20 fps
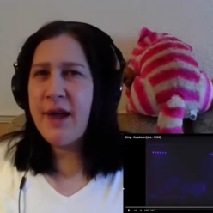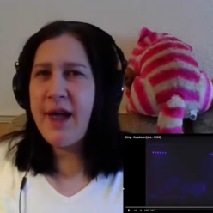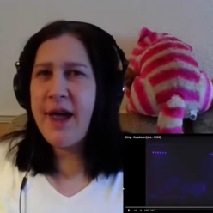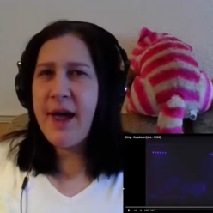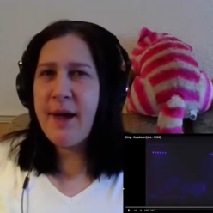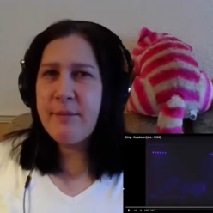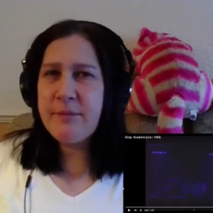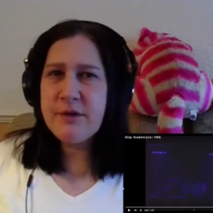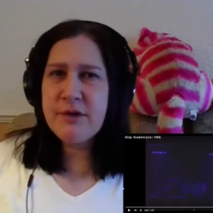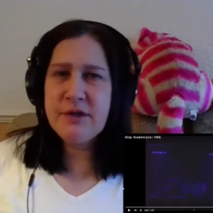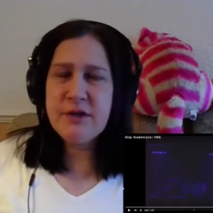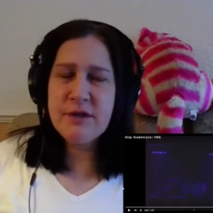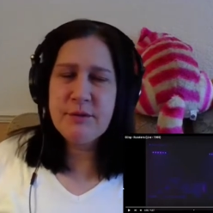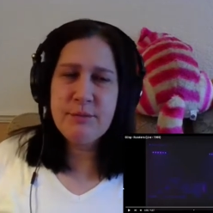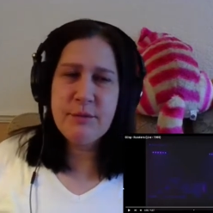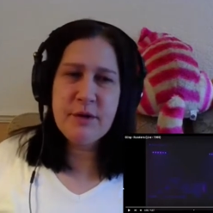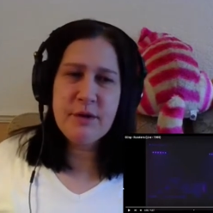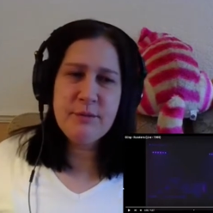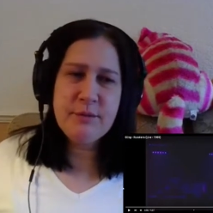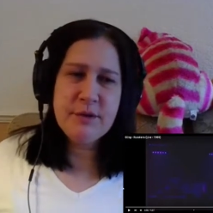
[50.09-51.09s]
apt at the
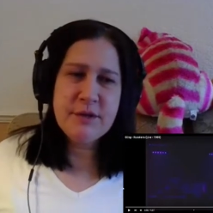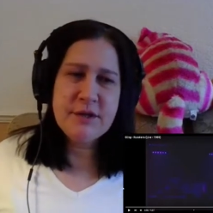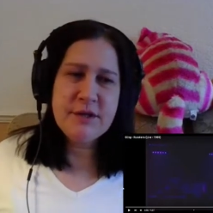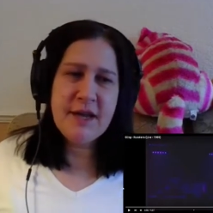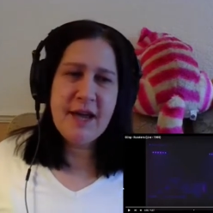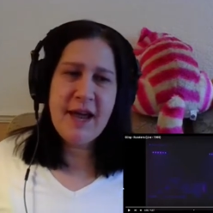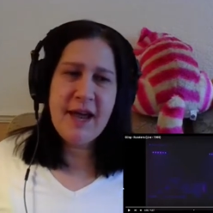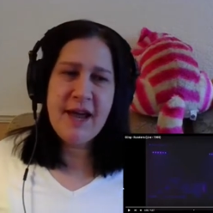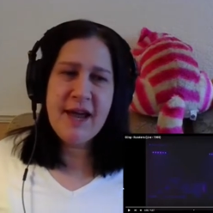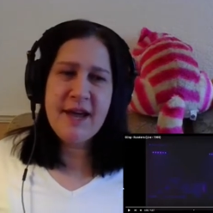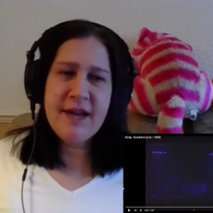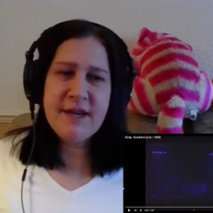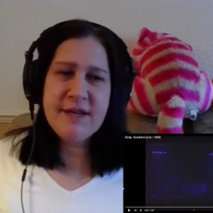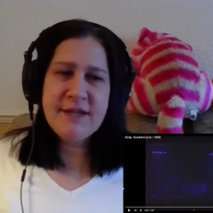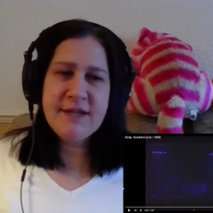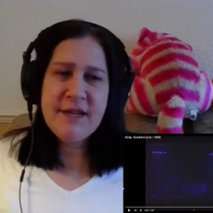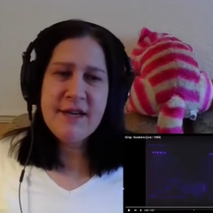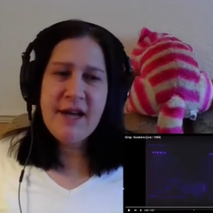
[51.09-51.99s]
moment and